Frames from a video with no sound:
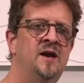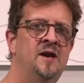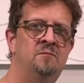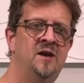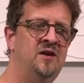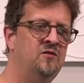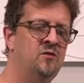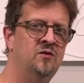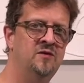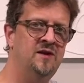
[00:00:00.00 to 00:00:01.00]
and make
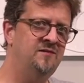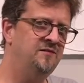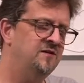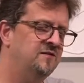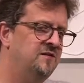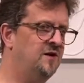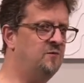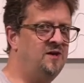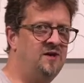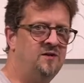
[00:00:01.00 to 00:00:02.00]
sure that if there's
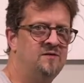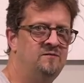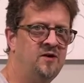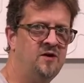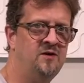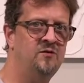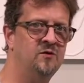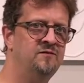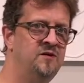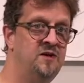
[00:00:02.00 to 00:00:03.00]
nobody else involved
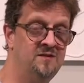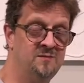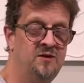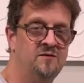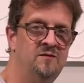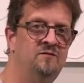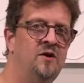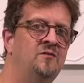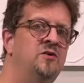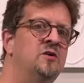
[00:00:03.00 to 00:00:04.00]
or if you need someone else involved,